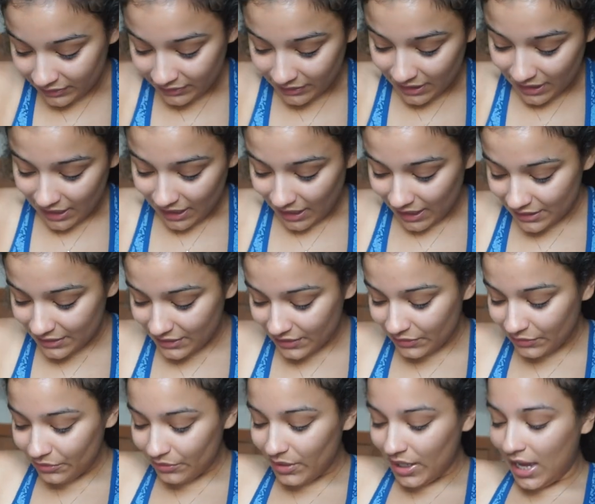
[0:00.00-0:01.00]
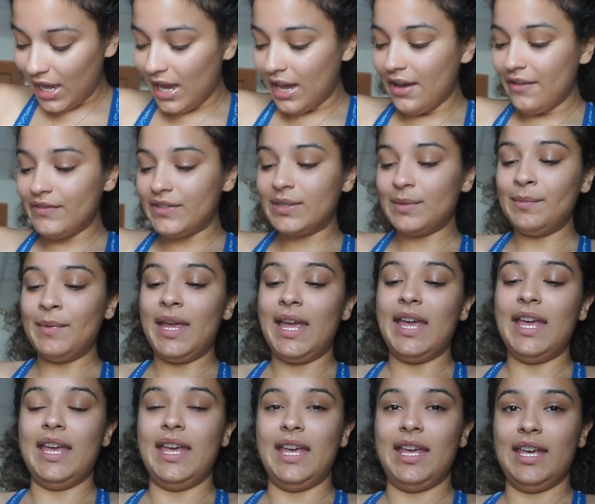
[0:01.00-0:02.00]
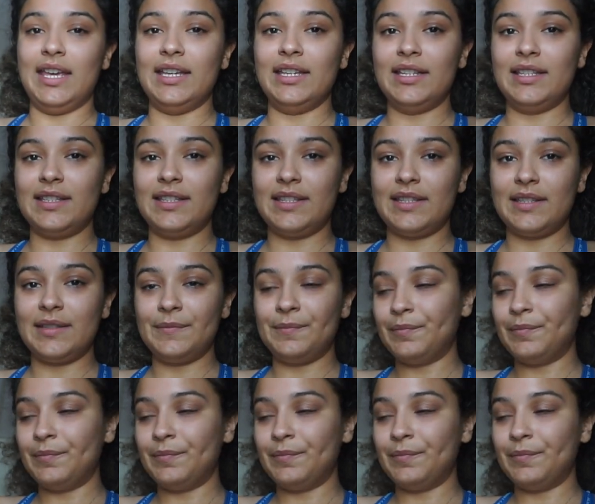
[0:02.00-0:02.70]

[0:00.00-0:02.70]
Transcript: yeah, I do have some eggs.